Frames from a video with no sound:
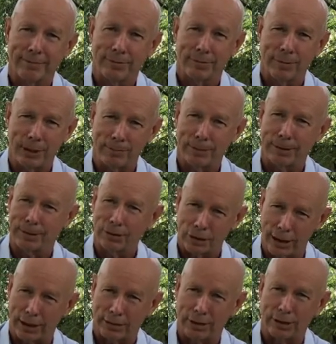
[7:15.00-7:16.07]
People in
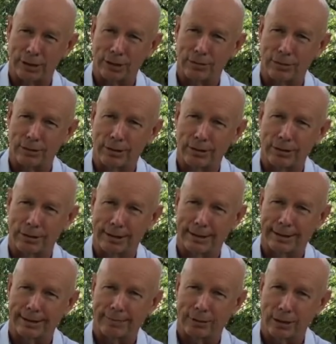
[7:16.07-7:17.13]
southeast
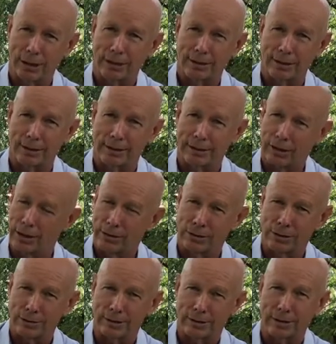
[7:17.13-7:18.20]
Queensland, particularly the
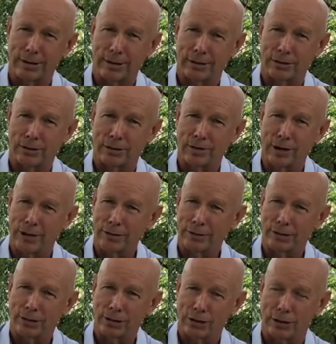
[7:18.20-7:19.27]
Sunshine Coast, are
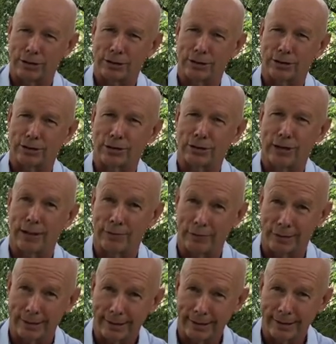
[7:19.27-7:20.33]
only just
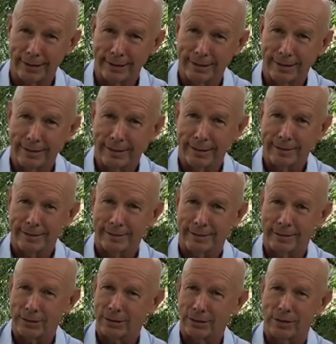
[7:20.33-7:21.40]
discovering that
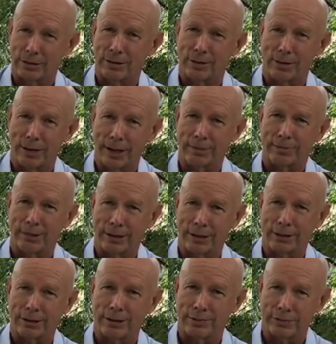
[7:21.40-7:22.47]
this is a great
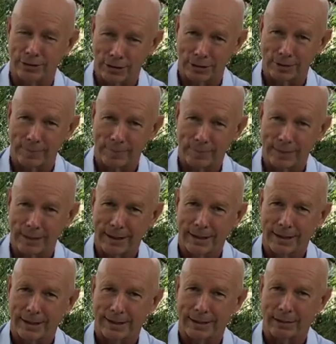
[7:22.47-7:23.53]
place to visit.
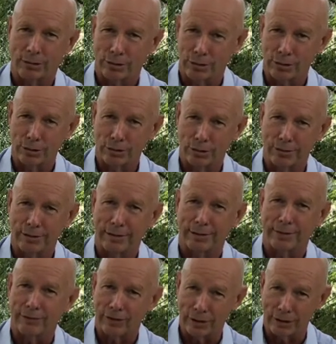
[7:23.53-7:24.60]
It looks good, it
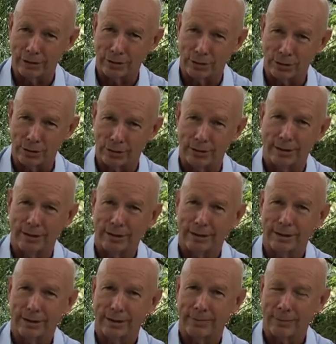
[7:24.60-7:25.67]
feels good,
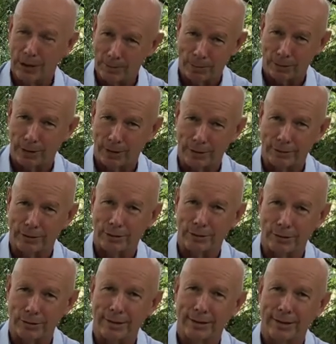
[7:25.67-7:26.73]
the people here are
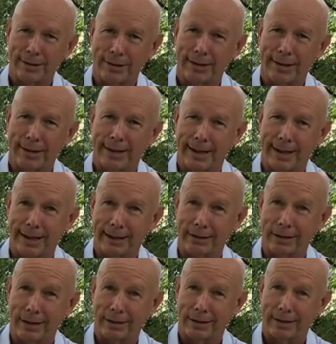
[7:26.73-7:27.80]
good, and
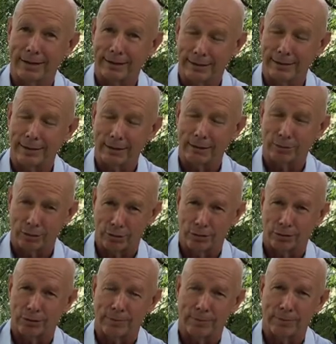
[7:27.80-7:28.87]
it'll
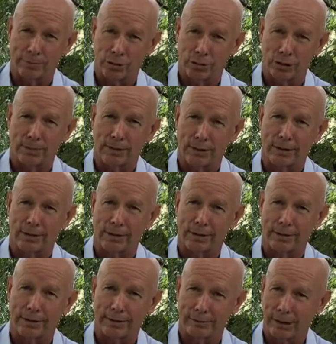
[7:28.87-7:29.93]

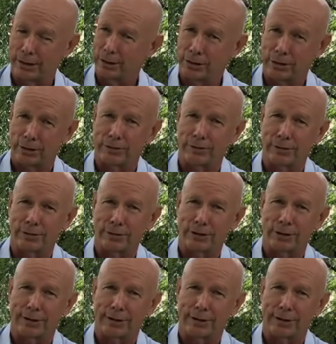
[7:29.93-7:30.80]
prosper well into the future.